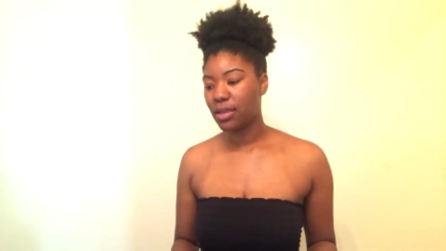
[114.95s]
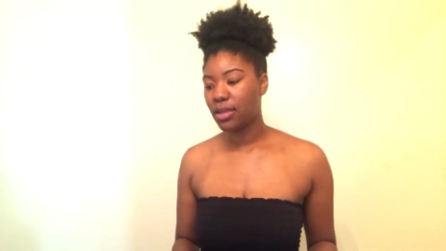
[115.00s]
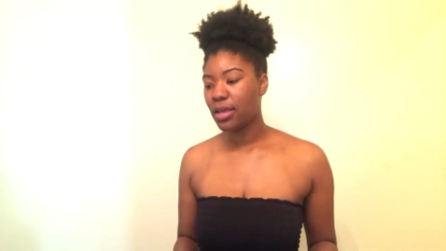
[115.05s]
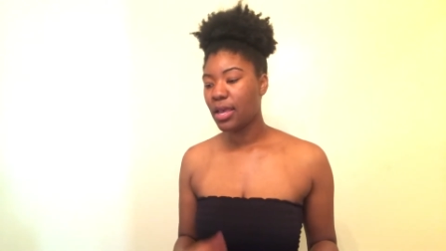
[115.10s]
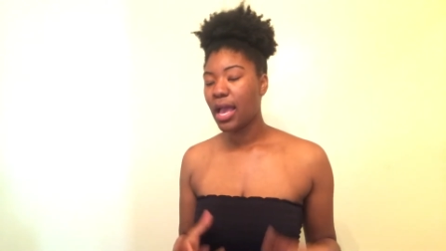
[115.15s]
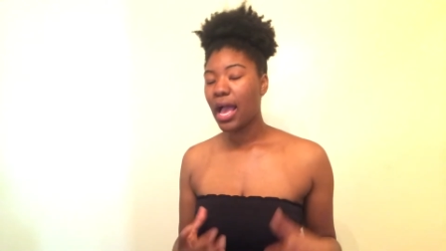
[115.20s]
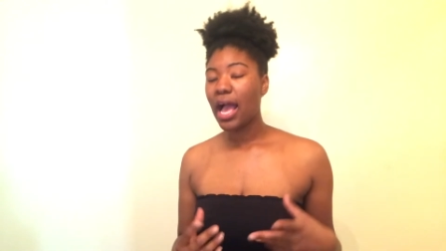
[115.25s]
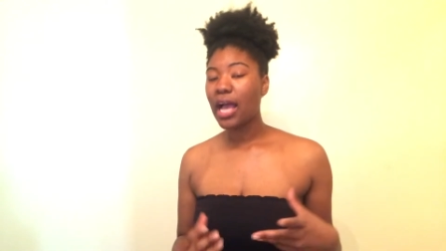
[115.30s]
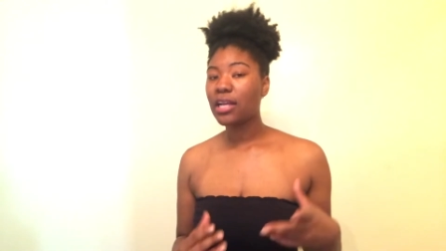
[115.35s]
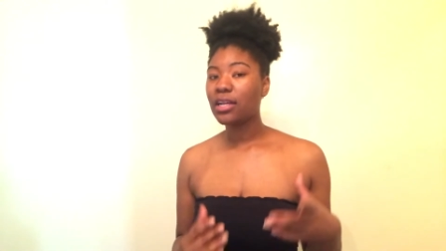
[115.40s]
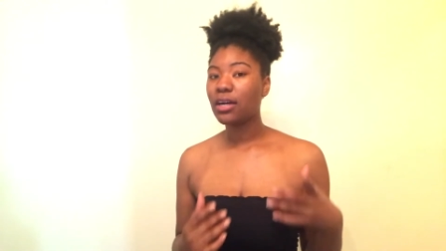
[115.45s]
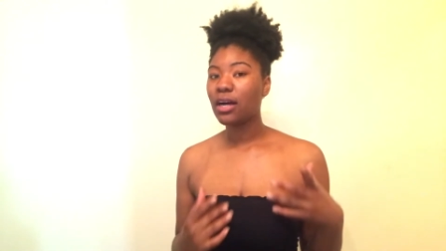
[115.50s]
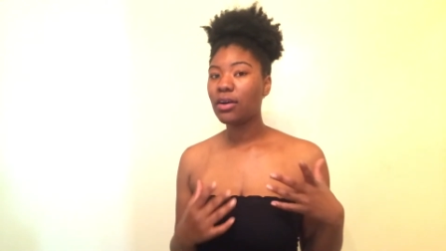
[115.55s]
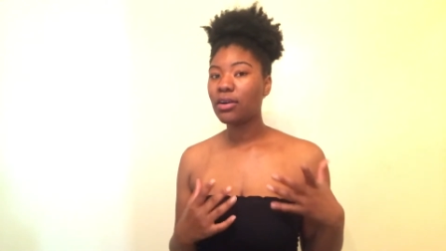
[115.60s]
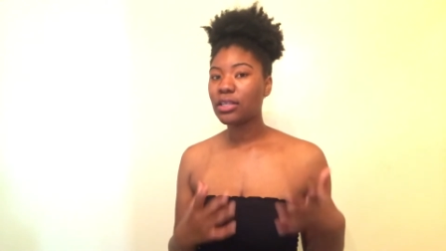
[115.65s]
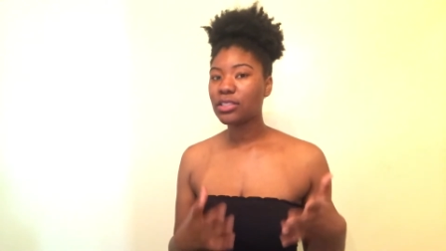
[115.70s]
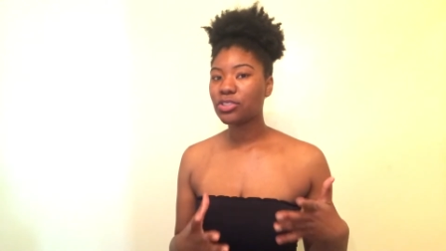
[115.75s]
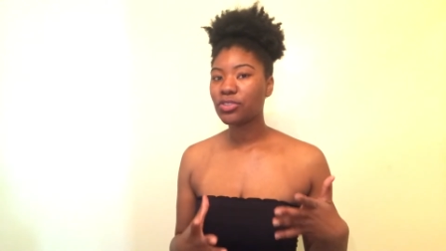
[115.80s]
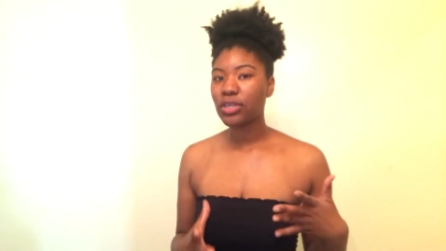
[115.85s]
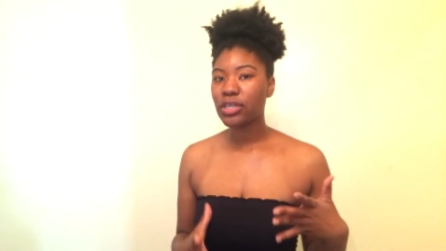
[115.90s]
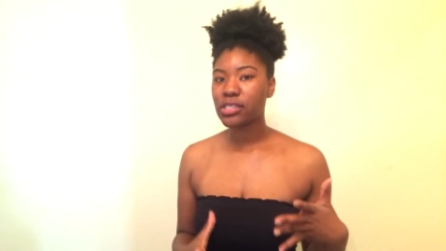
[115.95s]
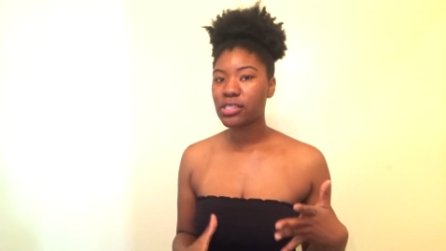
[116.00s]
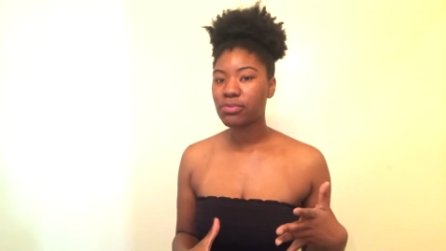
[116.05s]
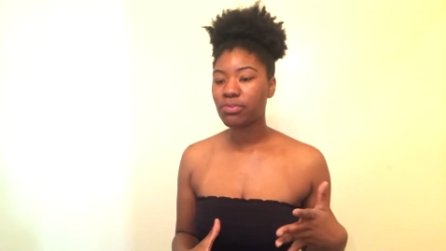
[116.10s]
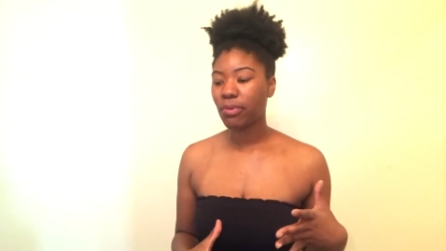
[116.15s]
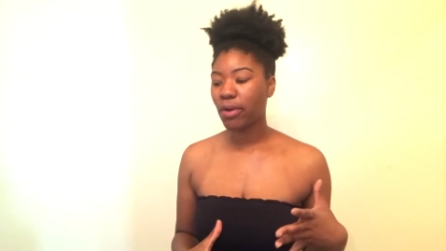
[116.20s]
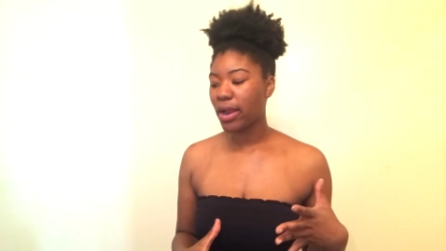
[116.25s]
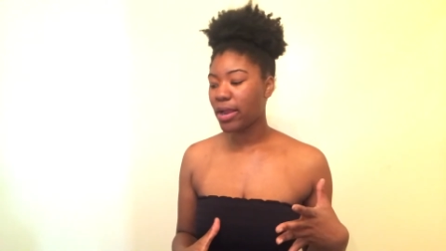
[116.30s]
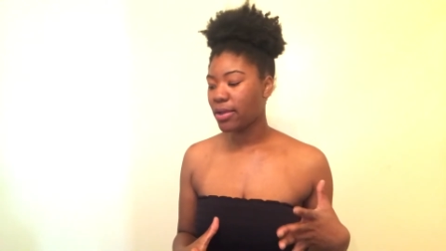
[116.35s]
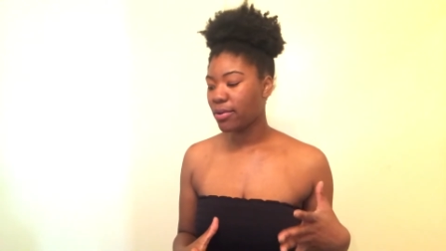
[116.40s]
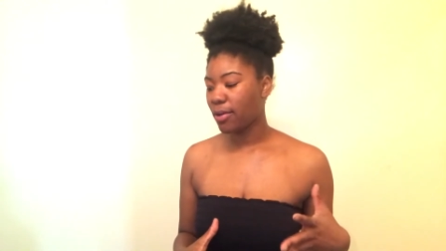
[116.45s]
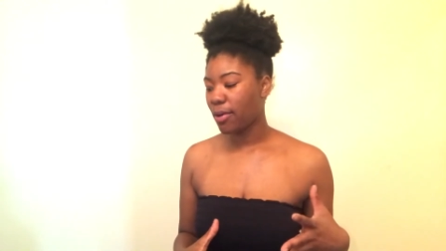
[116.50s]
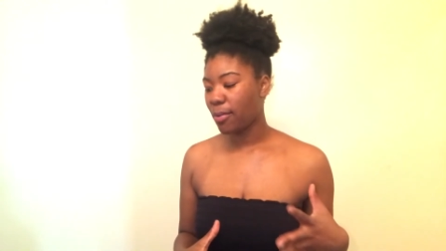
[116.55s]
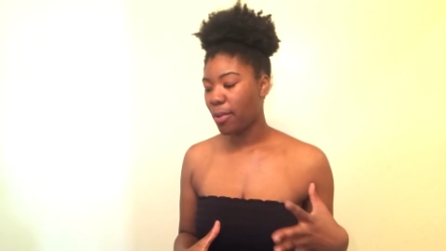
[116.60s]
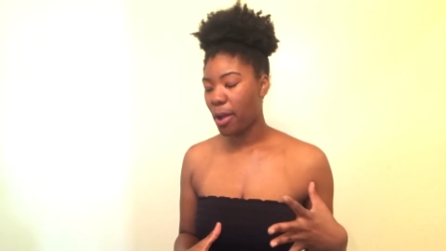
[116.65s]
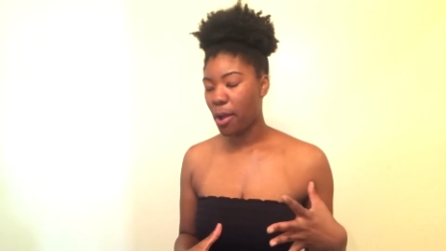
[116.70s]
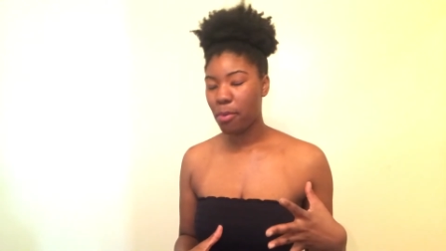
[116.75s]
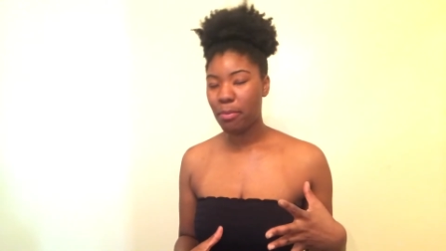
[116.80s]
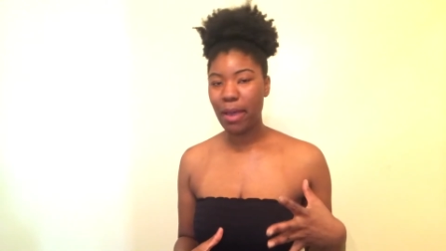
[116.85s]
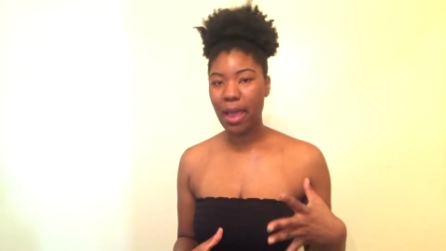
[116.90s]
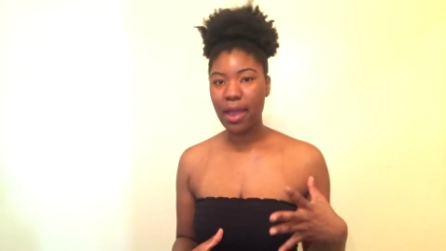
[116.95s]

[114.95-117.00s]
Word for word: I drank a Sprite a while back